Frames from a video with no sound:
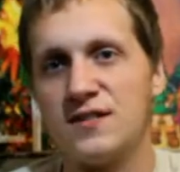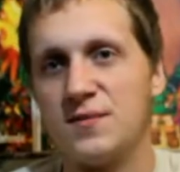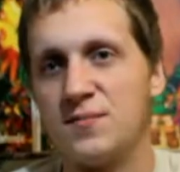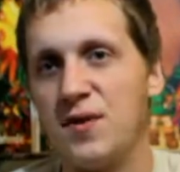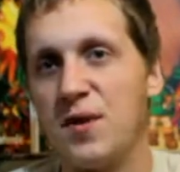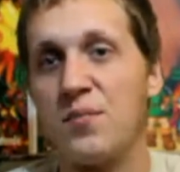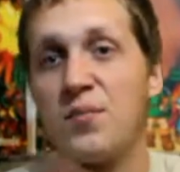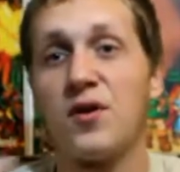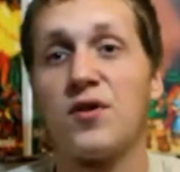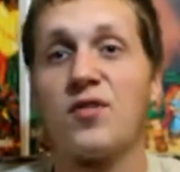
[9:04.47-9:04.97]
tip
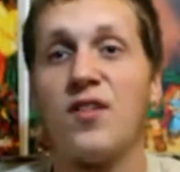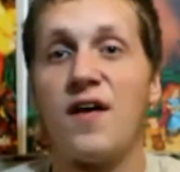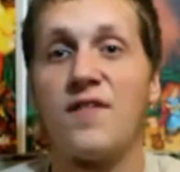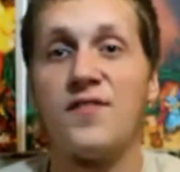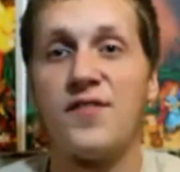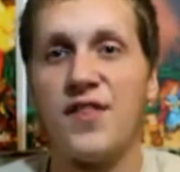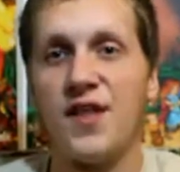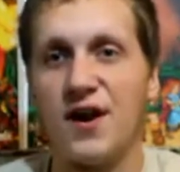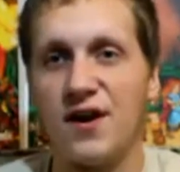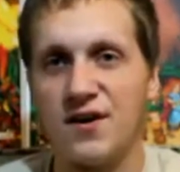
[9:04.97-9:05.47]
number
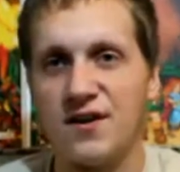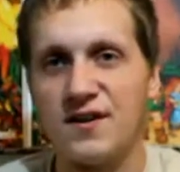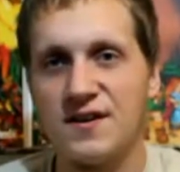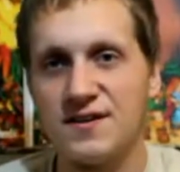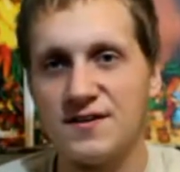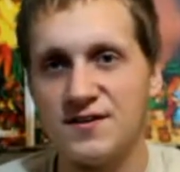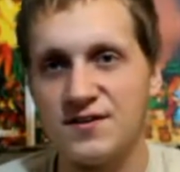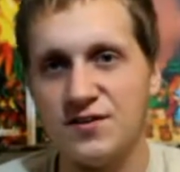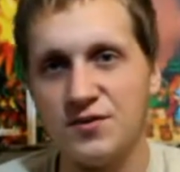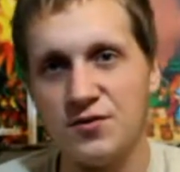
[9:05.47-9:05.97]
11 there,
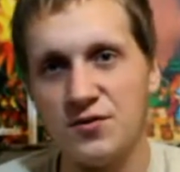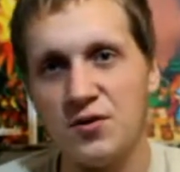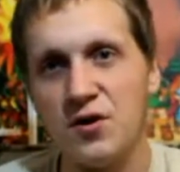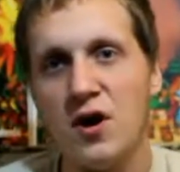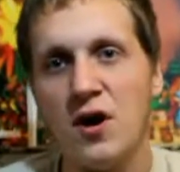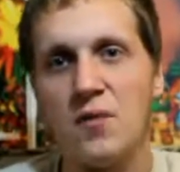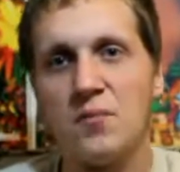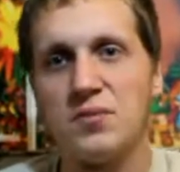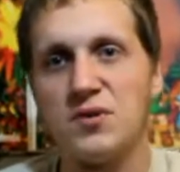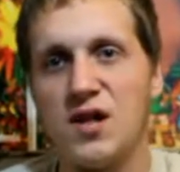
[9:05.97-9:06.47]
is to
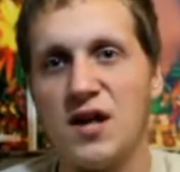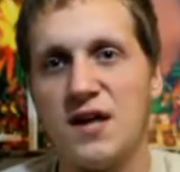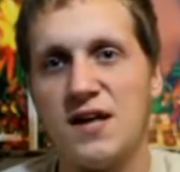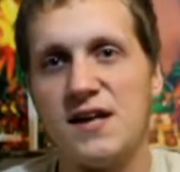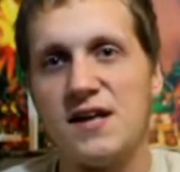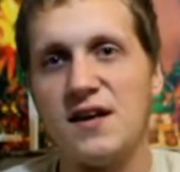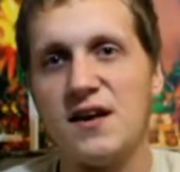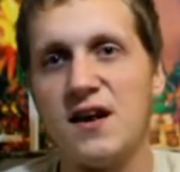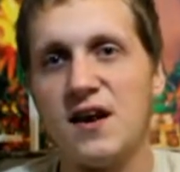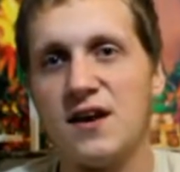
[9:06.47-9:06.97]

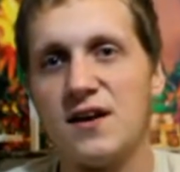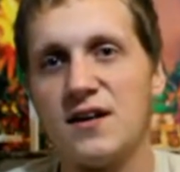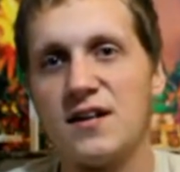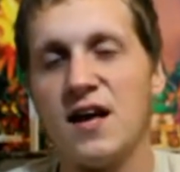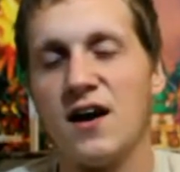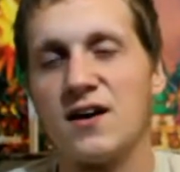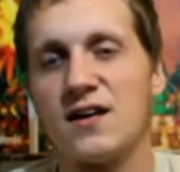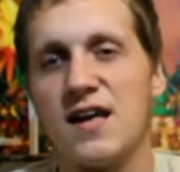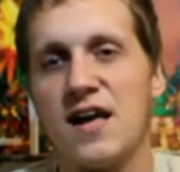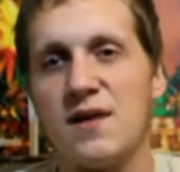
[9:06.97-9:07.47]
play
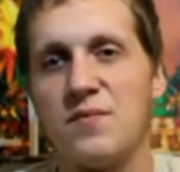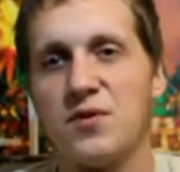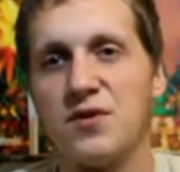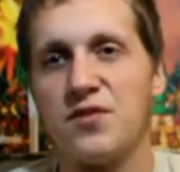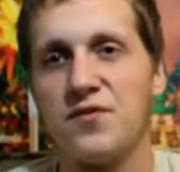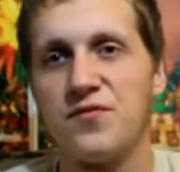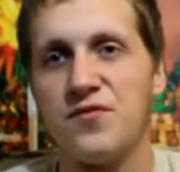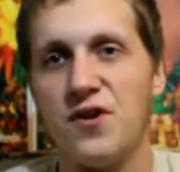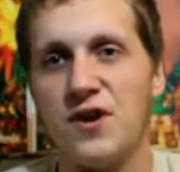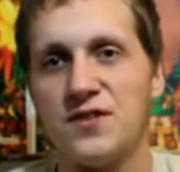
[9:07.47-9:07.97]
a game
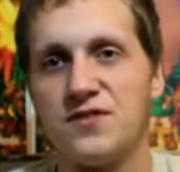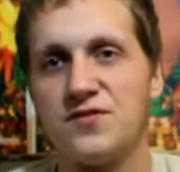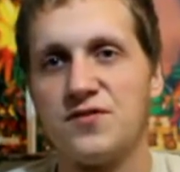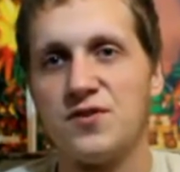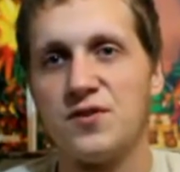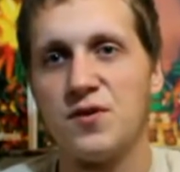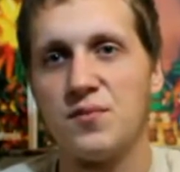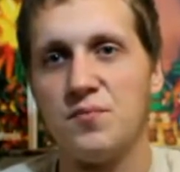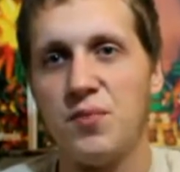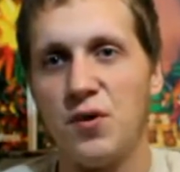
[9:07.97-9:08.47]
with a friend
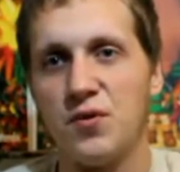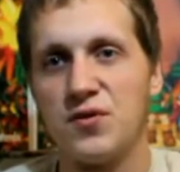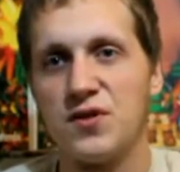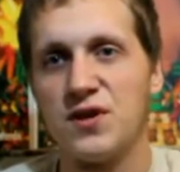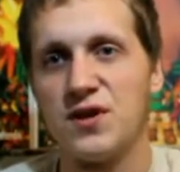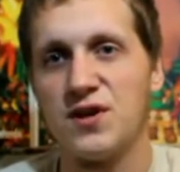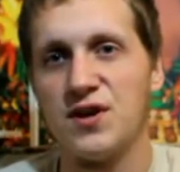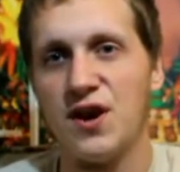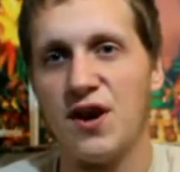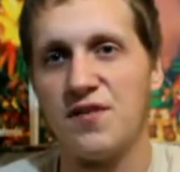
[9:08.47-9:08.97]
so you can both
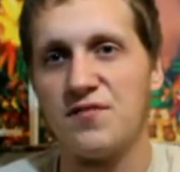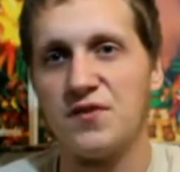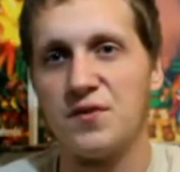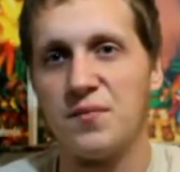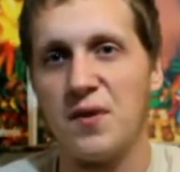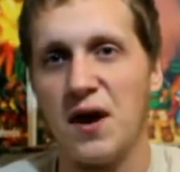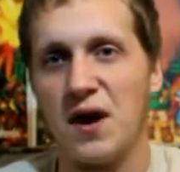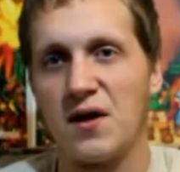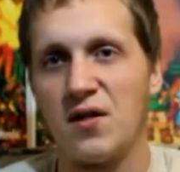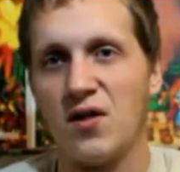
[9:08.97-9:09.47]
get it off
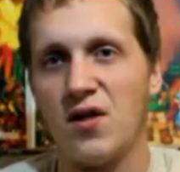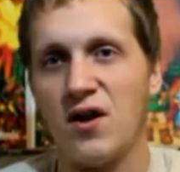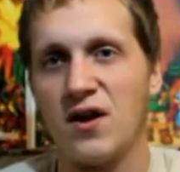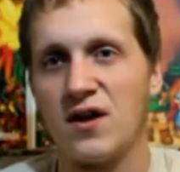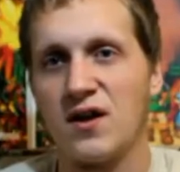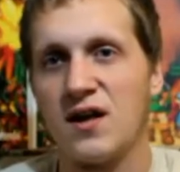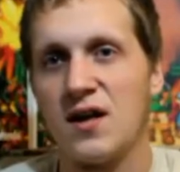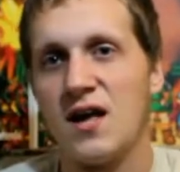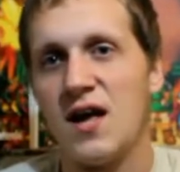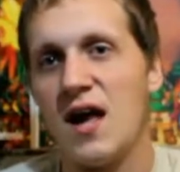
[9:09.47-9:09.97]
your
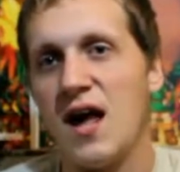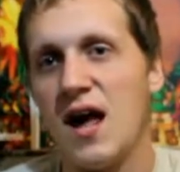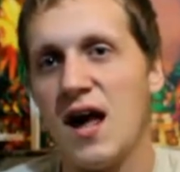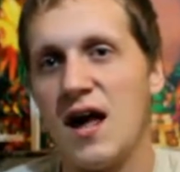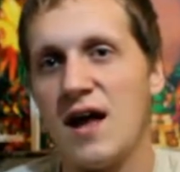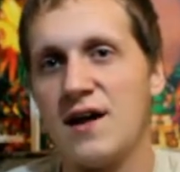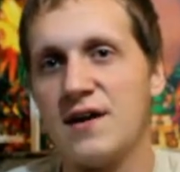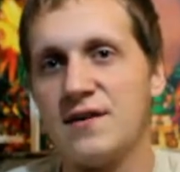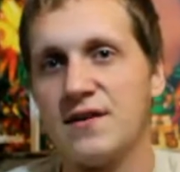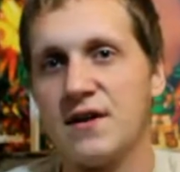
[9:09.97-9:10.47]
backlog,
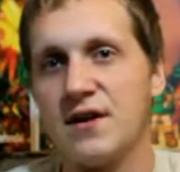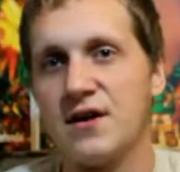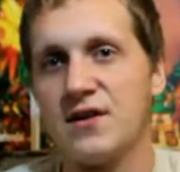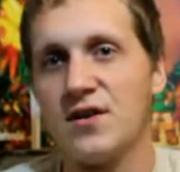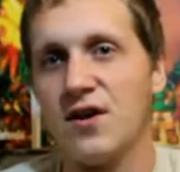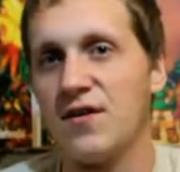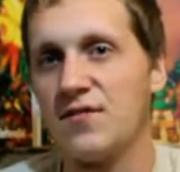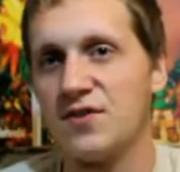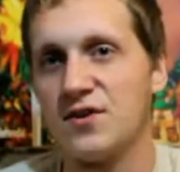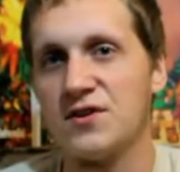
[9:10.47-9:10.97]
and
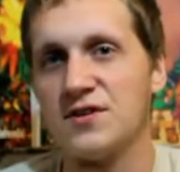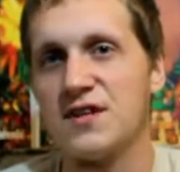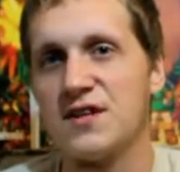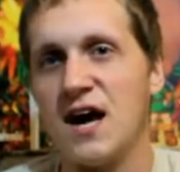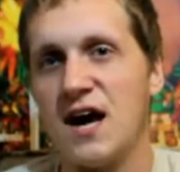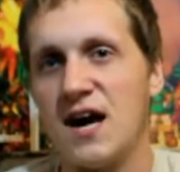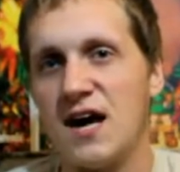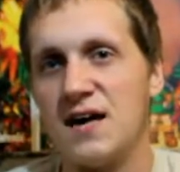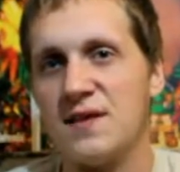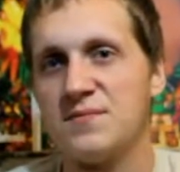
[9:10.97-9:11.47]
you'll have good
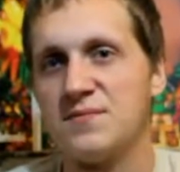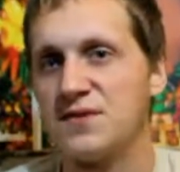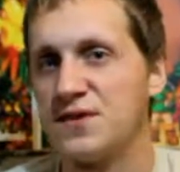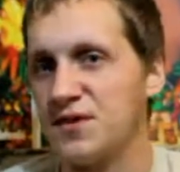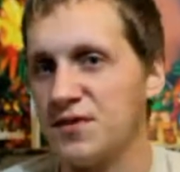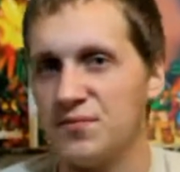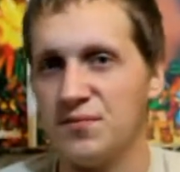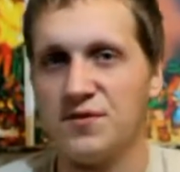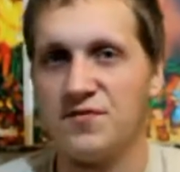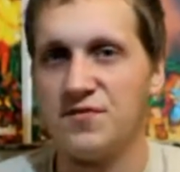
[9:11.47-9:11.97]
times
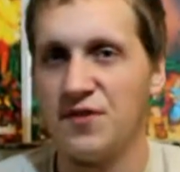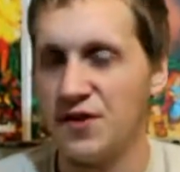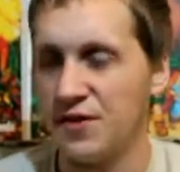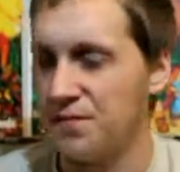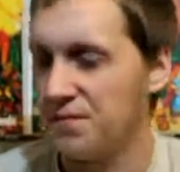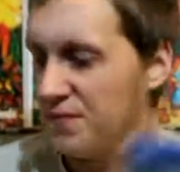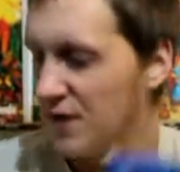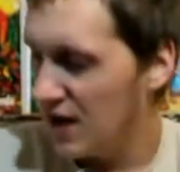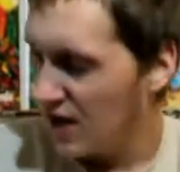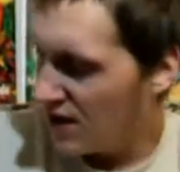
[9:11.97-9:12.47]
and it'll be fun.